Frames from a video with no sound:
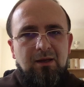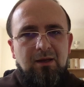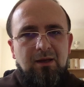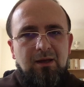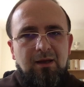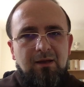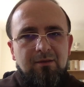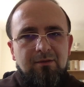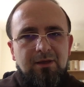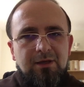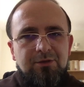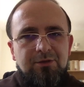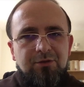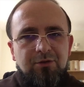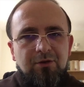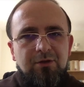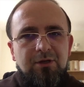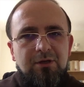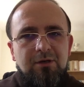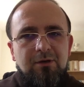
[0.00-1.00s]
And that
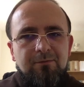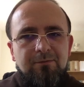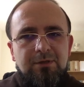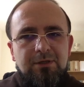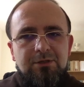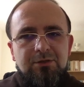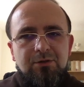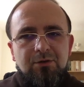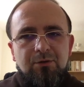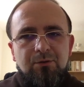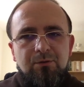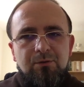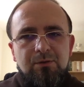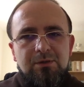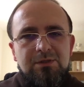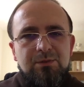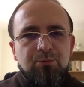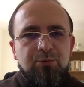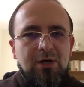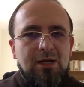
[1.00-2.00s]
union of the two
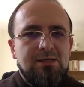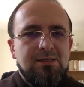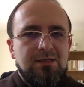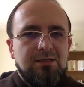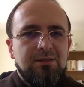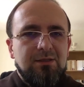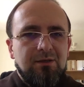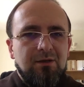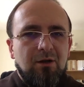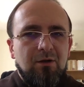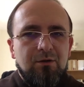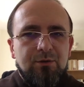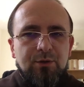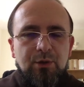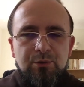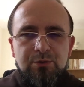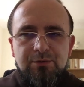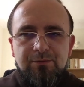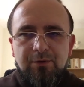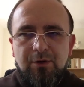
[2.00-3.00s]
is present in all
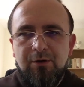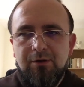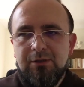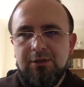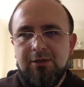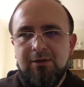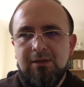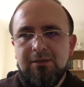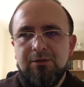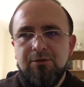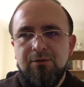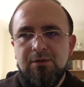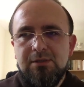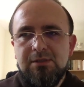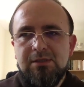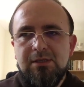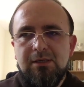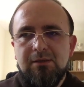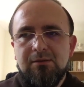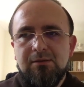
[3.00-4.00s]
those four
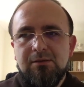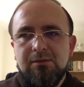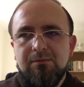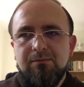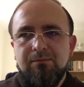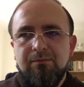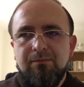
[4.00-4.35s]
characteristics.